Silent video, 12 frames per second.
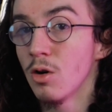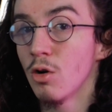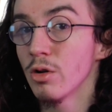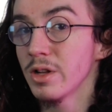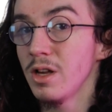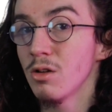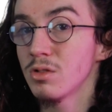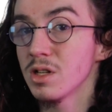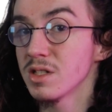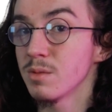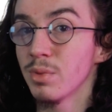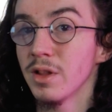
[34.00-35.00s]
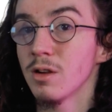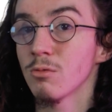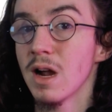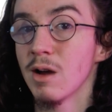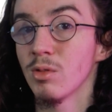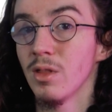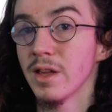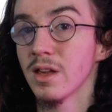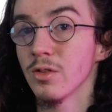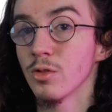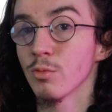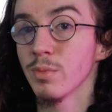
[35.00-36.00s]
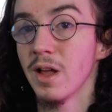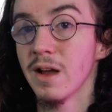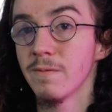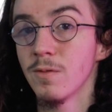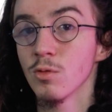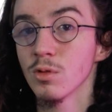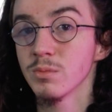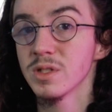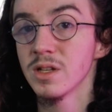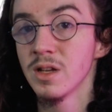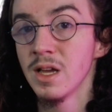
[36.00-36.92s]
Audiio doesn't play around like other platforms.